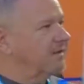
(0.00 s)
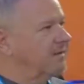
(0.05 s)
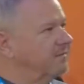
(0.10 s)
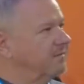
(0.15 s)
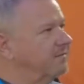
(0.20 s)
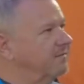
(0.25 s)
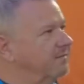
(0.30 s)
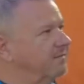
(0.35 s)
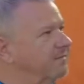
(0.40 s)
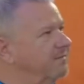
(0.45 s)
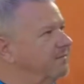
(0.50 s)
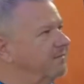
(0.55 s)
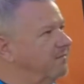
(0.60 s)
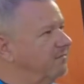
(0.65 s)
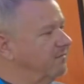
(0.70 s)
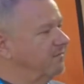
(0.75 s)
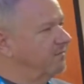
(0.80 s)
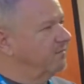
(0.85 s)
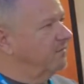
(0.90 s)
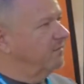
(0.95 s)

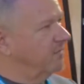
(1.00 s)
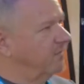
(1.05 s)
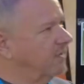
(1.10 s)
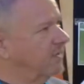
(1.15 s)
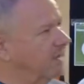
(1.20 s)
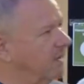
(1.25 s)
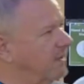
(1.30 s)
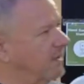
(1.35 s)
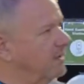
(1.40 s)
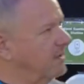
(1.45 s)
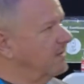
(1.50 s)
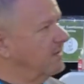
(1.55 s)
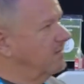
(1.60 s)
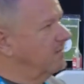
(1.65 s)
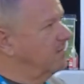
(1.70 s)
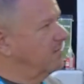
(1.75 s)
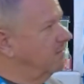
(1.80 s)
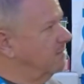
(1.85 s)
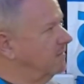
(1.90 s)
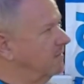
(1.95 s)

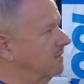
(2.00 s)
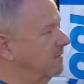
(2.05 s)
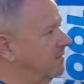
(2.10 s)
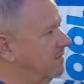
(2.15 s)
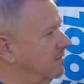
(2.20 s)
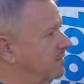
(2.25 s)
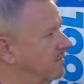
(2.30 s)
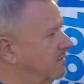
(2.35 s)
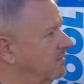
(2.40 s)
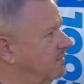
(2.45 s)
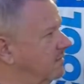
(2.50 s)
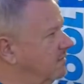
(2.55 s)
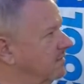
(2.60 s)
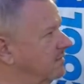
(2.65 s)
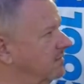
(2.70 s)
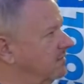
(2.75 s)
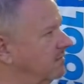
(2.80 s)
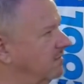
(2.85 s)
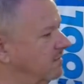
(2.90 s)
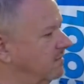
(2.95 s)

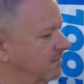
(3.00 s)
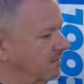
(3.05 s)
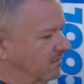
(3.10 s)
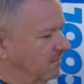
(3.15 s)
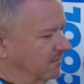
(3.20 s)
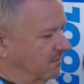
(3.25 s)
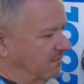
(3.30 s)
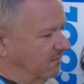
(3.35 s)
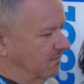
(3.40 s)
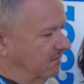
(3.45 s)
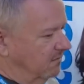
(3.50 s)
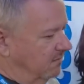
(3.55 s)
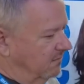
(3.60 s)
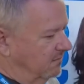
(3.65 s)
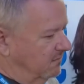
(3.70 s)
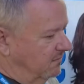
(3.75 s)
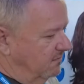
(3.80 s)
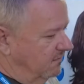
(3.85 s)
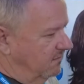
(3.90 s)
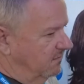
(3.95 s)

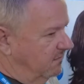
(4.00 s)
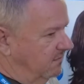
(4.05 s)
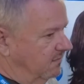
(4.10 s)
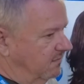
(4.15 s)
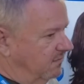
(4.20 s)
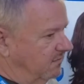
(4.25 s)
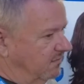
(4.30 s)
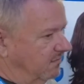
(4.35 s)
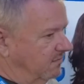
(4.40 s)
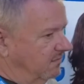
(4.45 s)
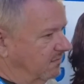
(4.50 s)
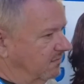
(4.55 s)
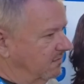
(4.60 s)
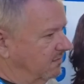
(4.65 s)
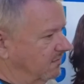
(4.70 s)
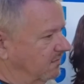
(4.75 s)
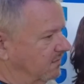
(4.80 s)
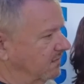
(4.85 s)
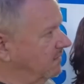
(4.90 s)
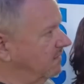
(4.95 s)

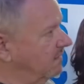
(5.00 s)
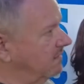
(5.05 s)
The person shown says nothing.